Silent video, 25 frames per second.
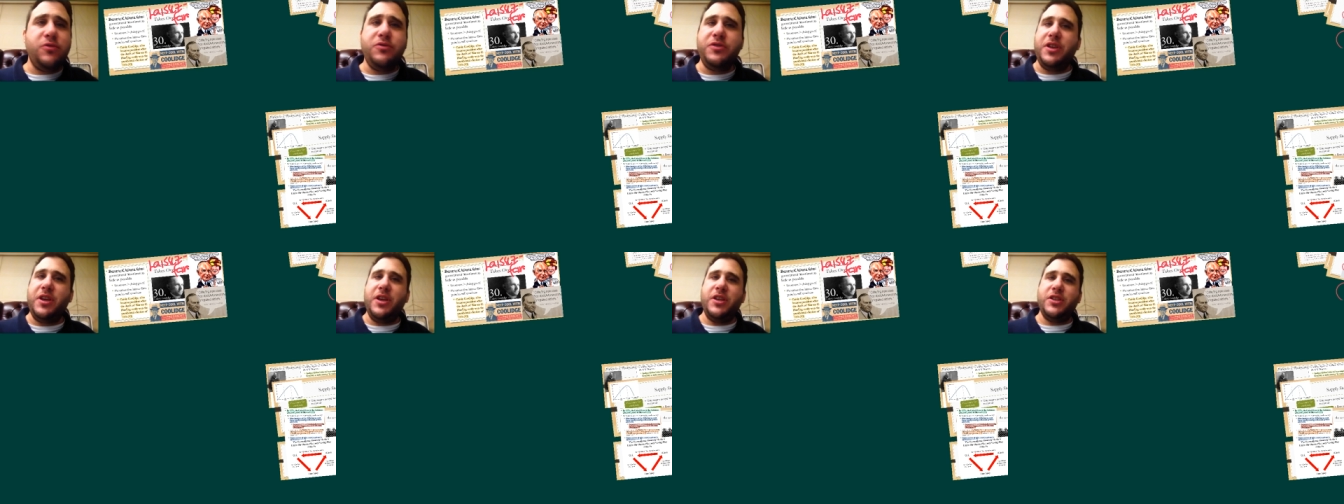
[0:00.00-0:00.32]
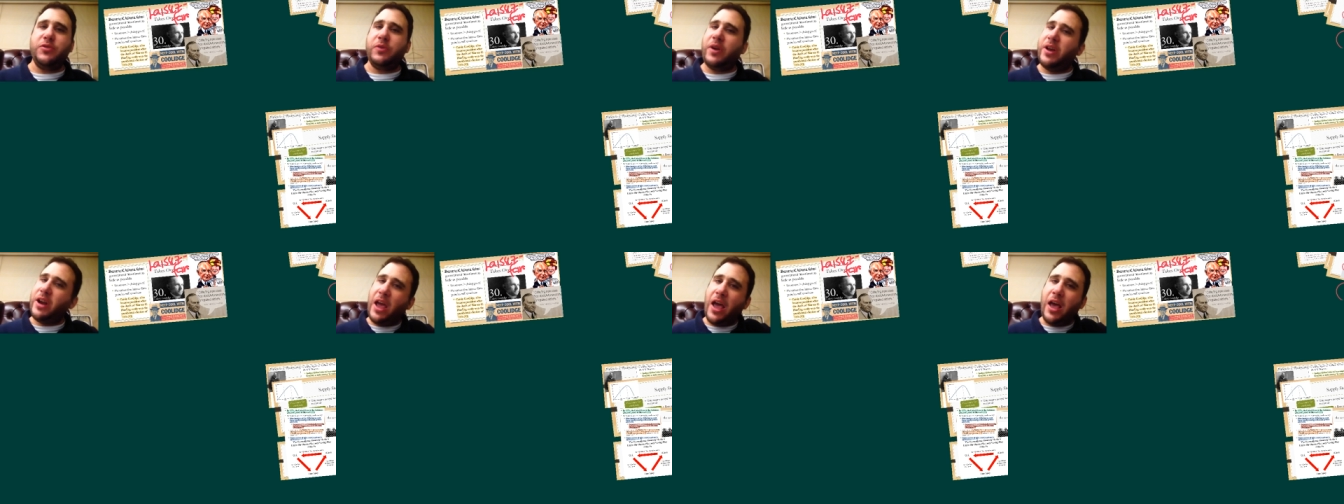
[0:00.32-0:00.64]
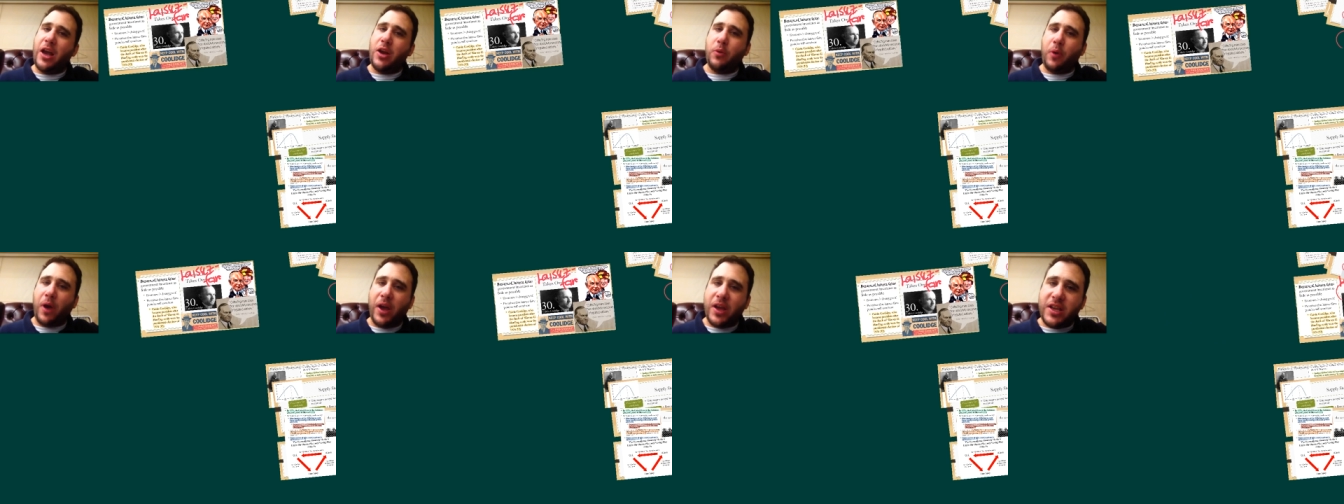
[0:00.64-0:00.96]
this, right? How
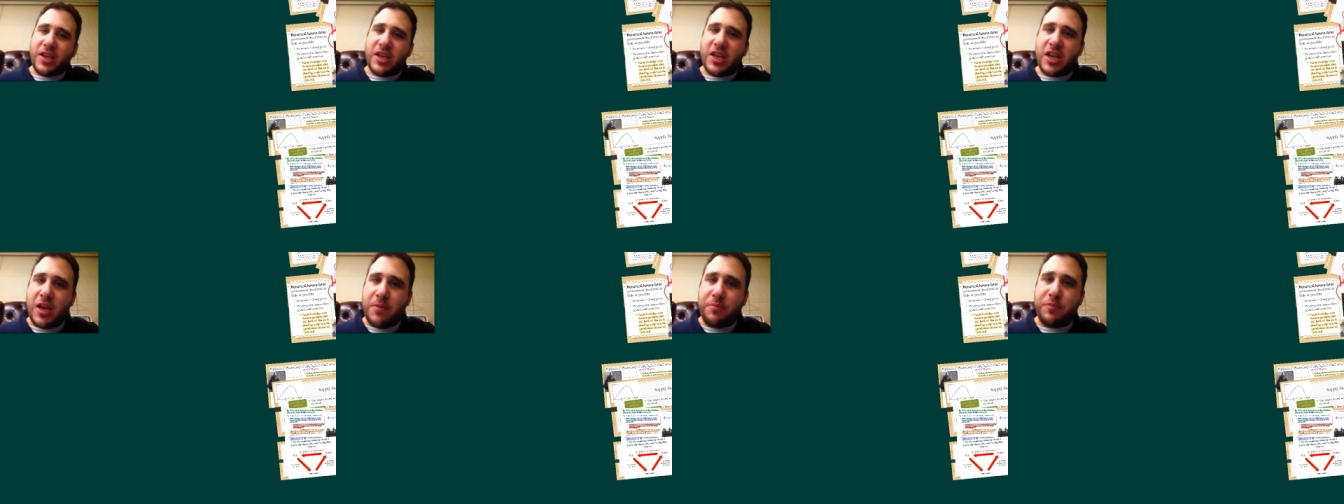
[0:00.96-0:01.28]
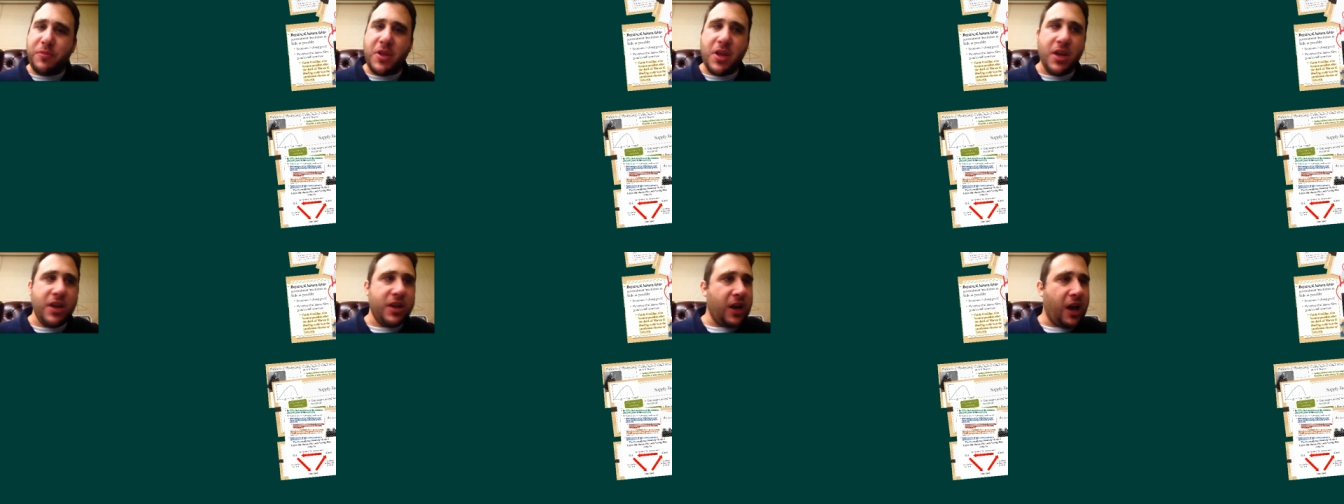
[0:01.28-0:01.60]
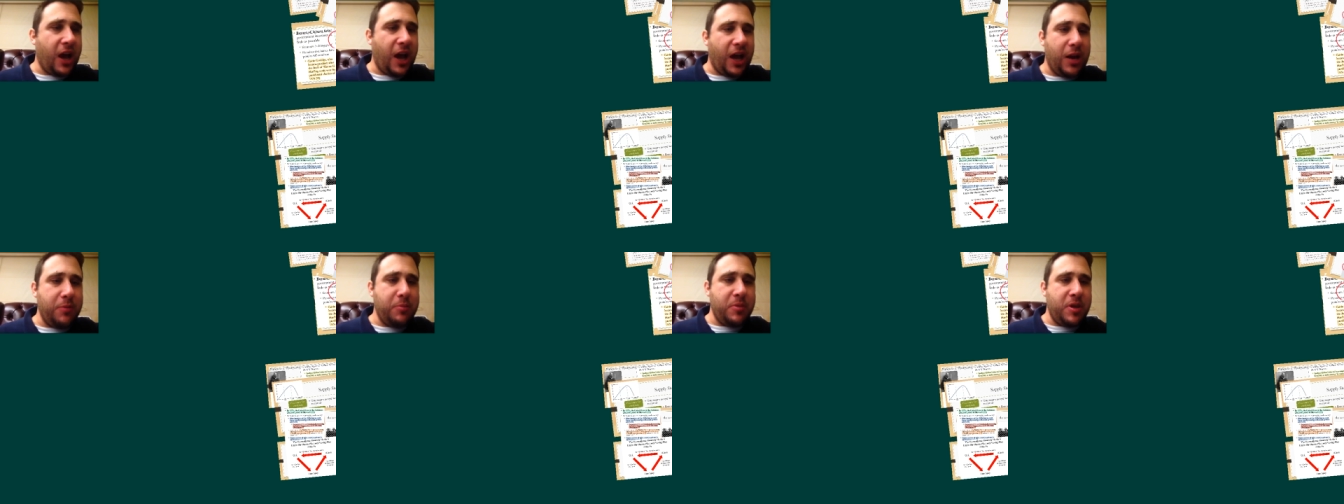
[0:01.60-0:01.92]
do I keep the
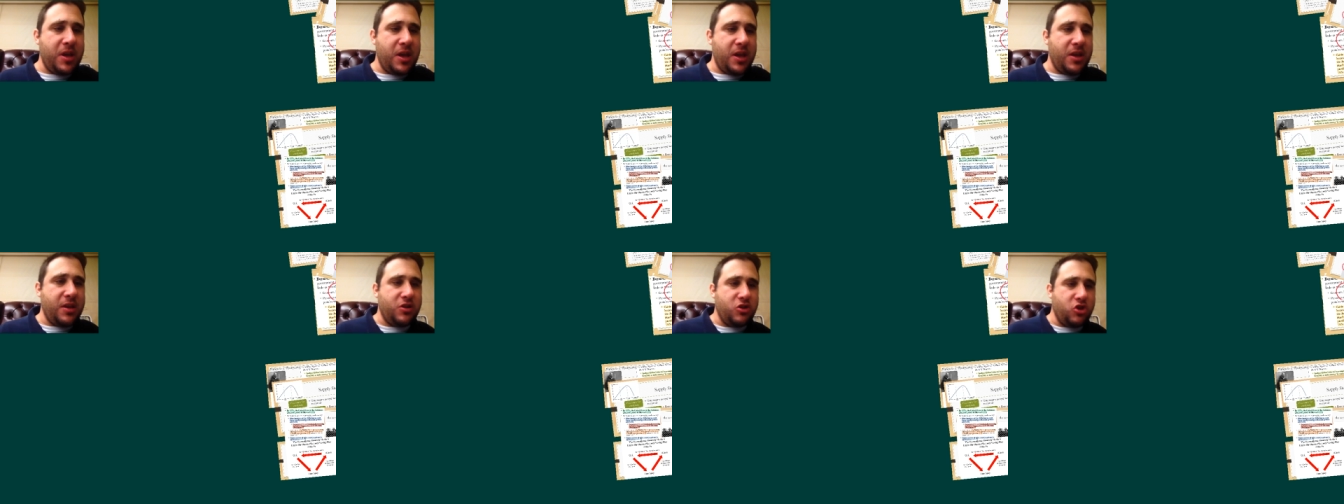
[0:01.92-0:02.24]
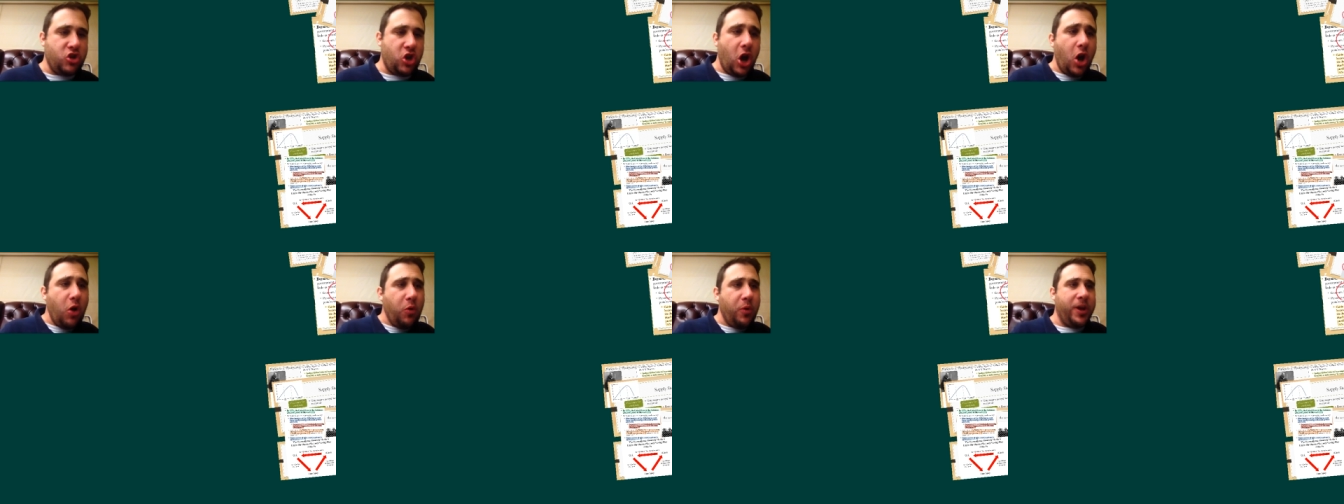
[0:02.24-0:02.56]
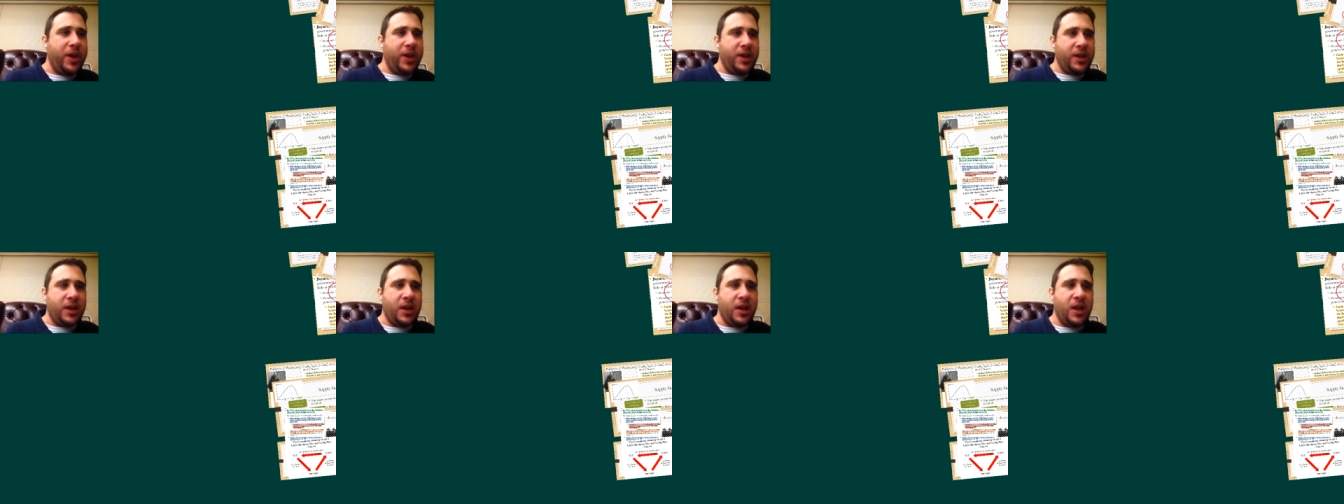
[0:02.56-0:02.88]
economy
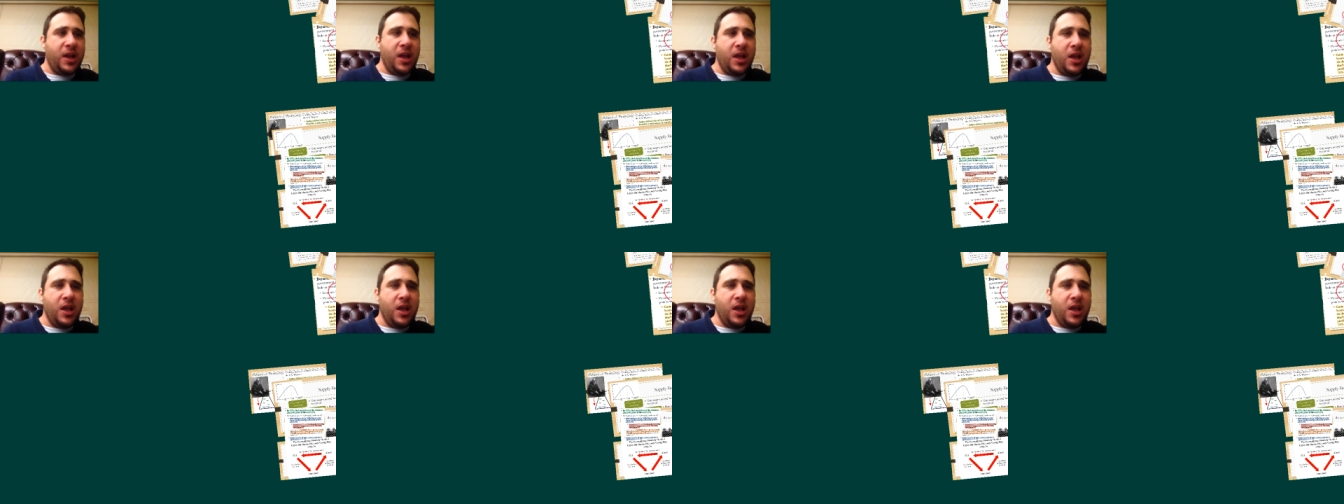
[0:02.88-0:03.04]
going,